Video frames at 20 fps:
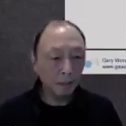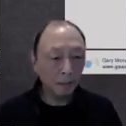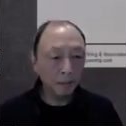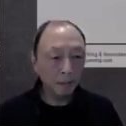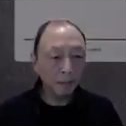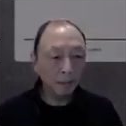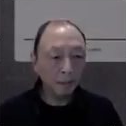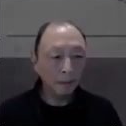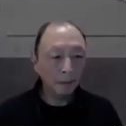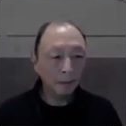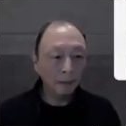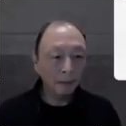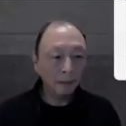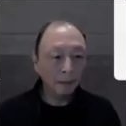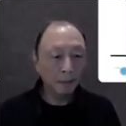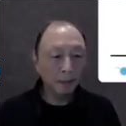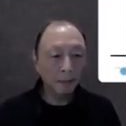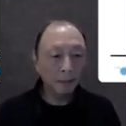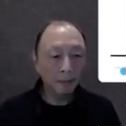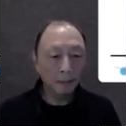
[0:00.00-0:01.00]

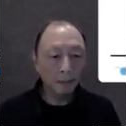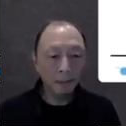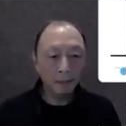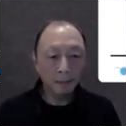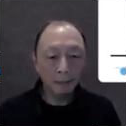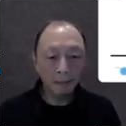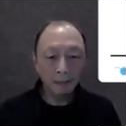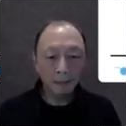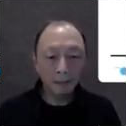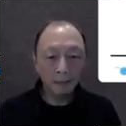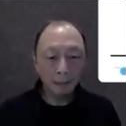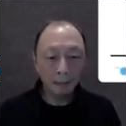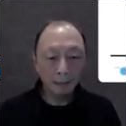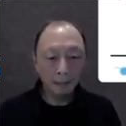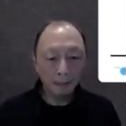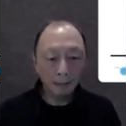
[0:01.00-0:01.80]
Nobody speaks.